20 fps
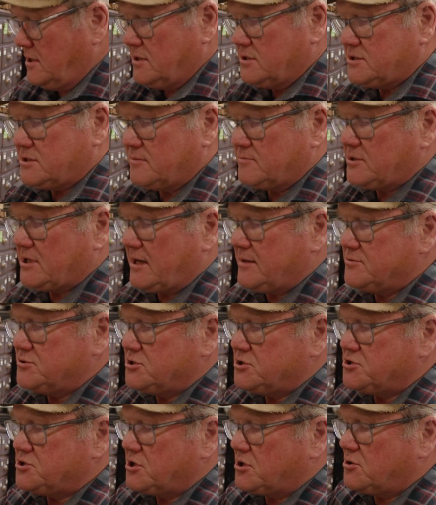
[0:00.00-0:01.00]
Sometimes
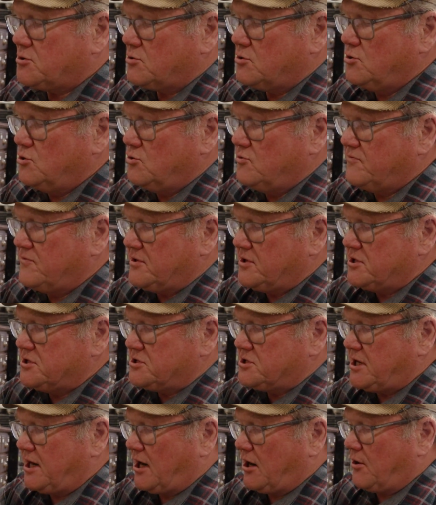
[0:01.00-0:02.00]
there's a groove in
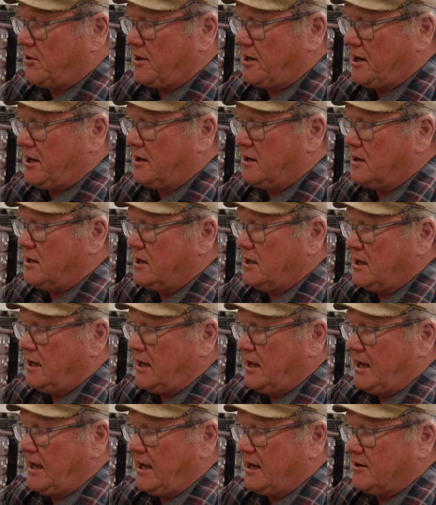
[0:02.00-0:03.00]
this area,
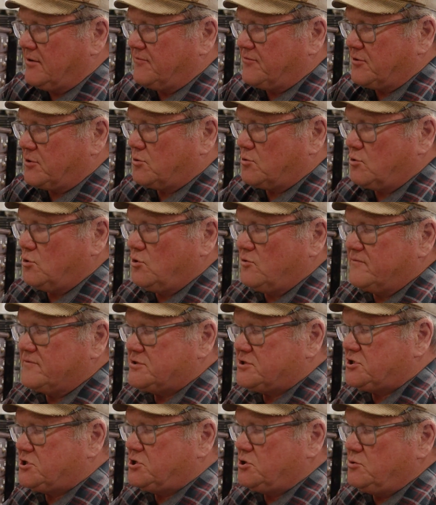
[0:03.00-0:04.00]
and if the groove
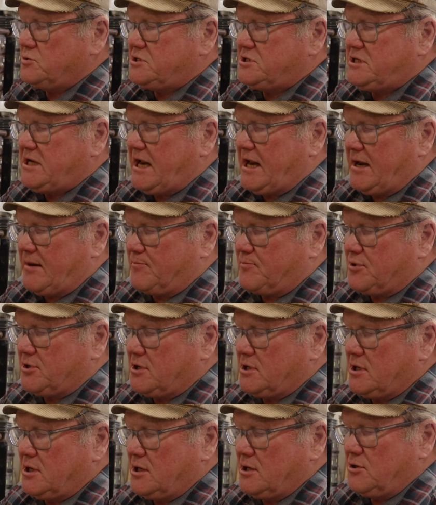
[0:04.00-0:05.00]
is too deep,
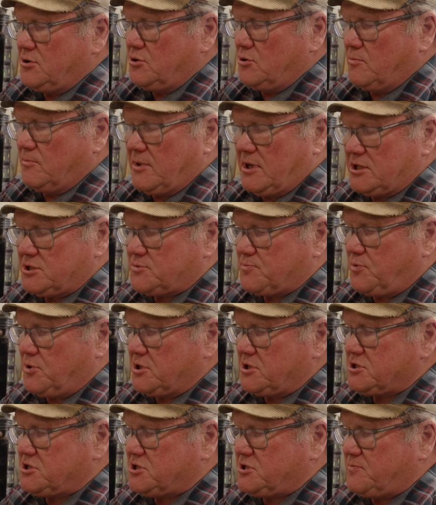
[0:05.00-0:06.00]
you must
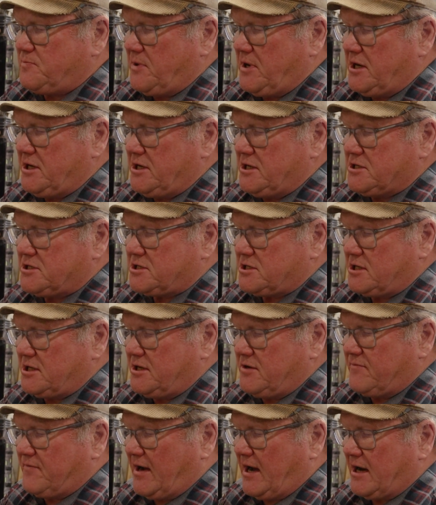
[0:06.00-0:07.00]
put a speedy
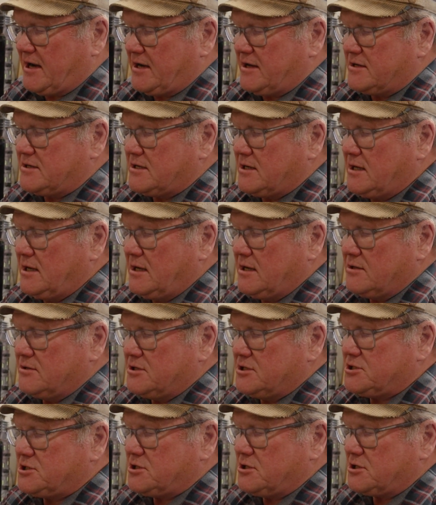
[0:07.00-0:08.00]
sleeve on it.
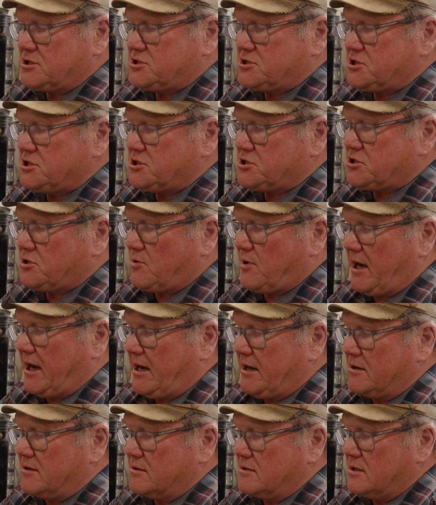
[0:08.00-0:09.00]
This looks just
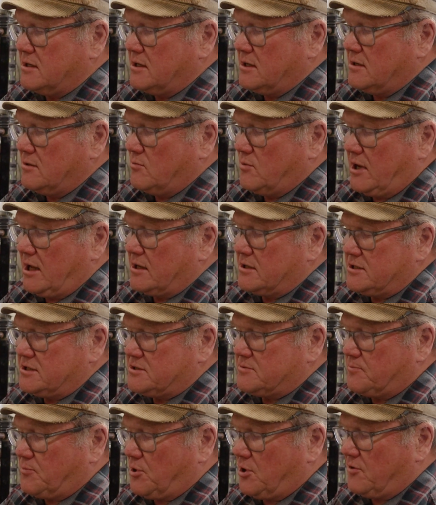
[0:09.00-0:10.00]
great. Well, it
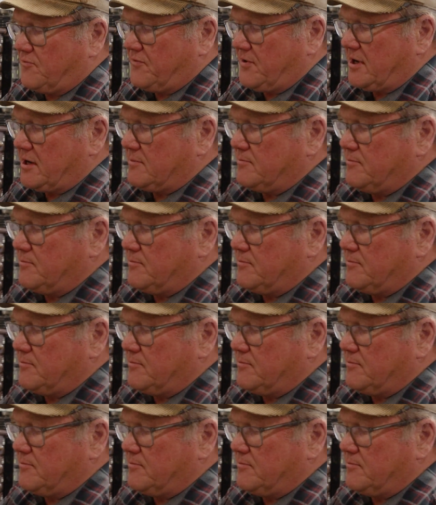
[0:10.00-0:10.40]
isn't perfect,